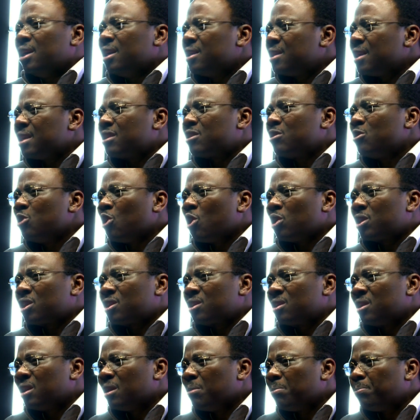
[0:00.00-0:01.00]
Is this
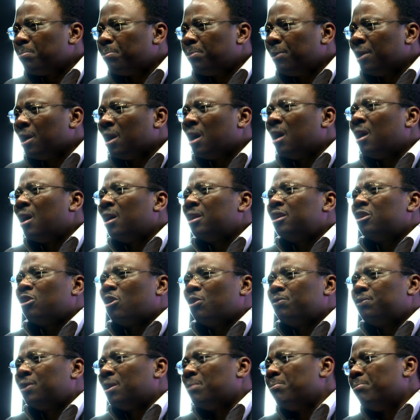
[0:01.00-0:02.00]
not the blood
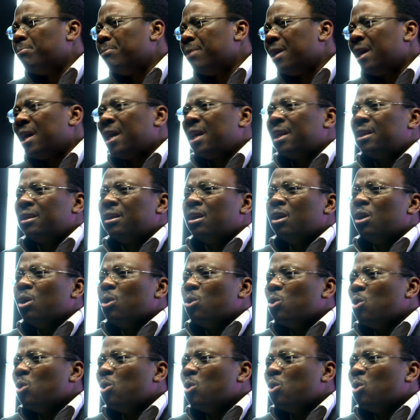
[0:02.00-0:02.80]
of the men